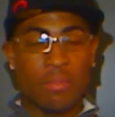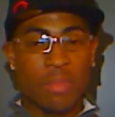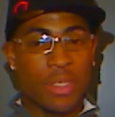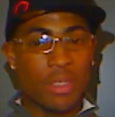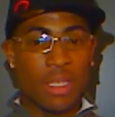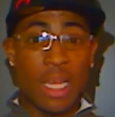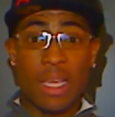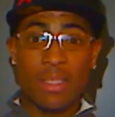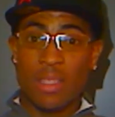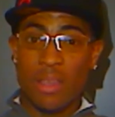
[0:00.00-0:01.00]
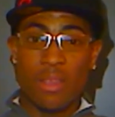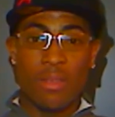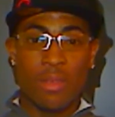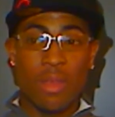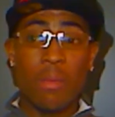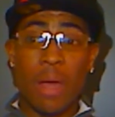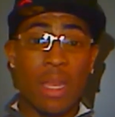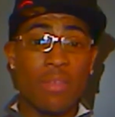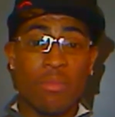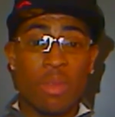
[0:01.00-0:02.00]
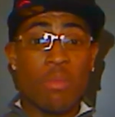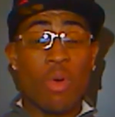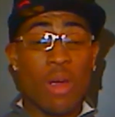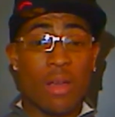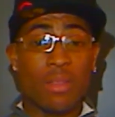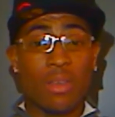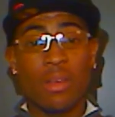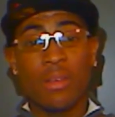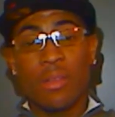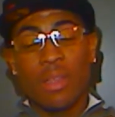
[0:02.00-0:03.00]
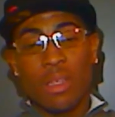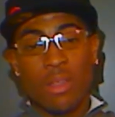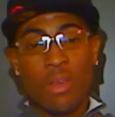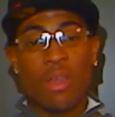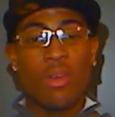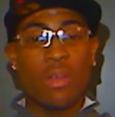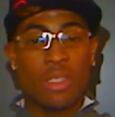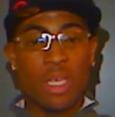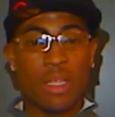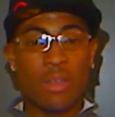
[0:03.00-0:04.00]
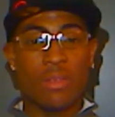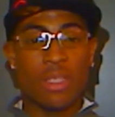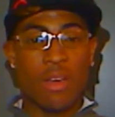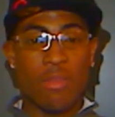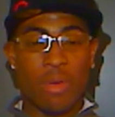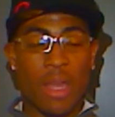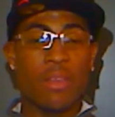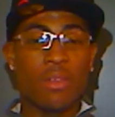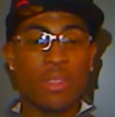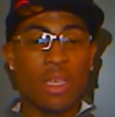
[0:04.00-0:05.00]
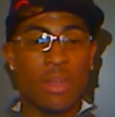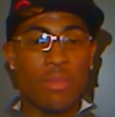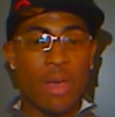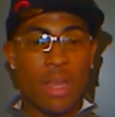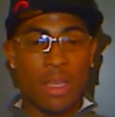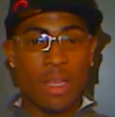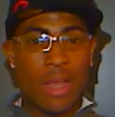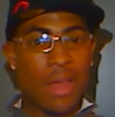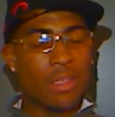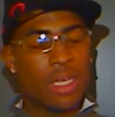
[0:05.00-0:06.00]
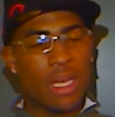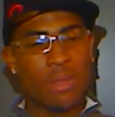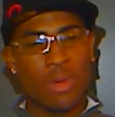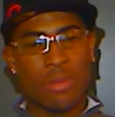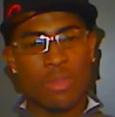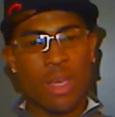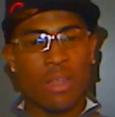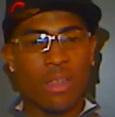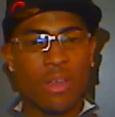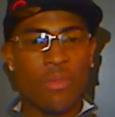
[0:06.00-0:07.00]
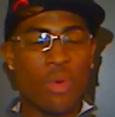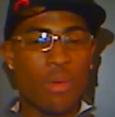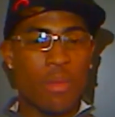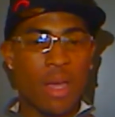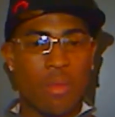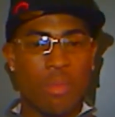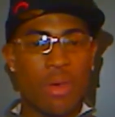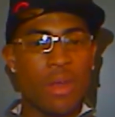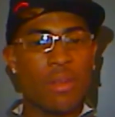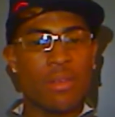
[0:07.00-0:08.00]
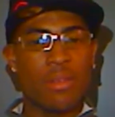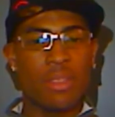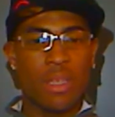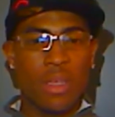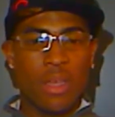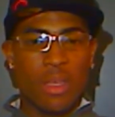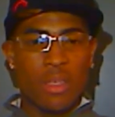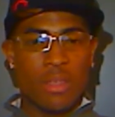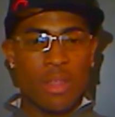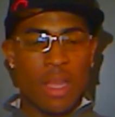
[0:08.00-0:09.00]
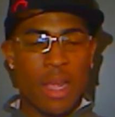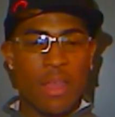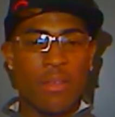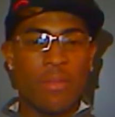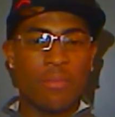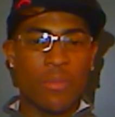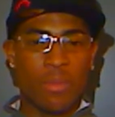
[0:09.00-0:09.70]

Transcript: But like I say, it might even be more out there. You can go ahead and check those out. But I use Technorati a lot of times when I'm trying to look for my competitors, so that I can